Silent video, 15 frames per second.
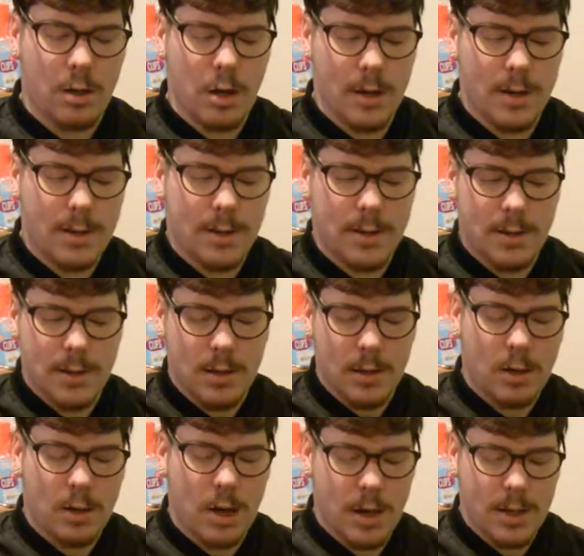Guys,
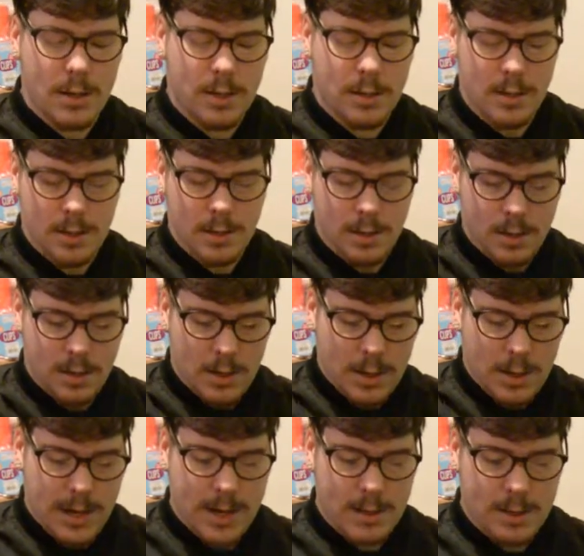guys,
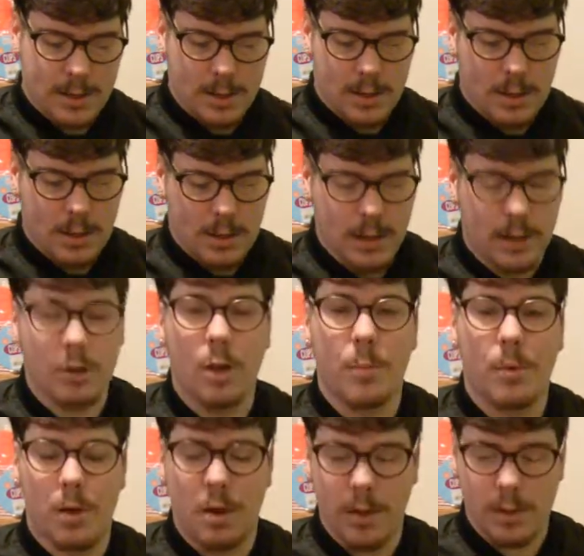it's it's
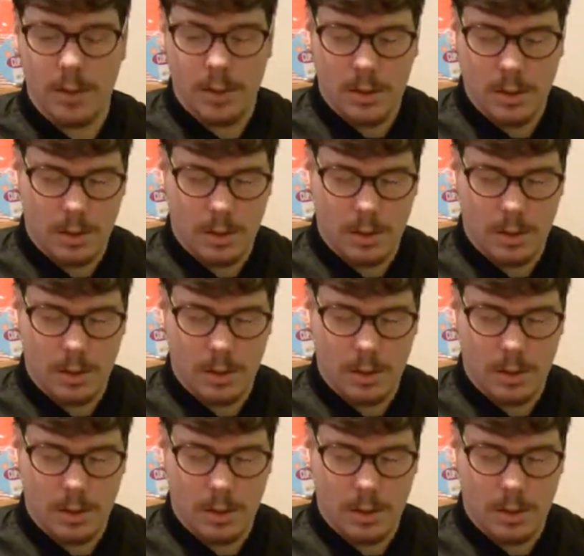open, guys.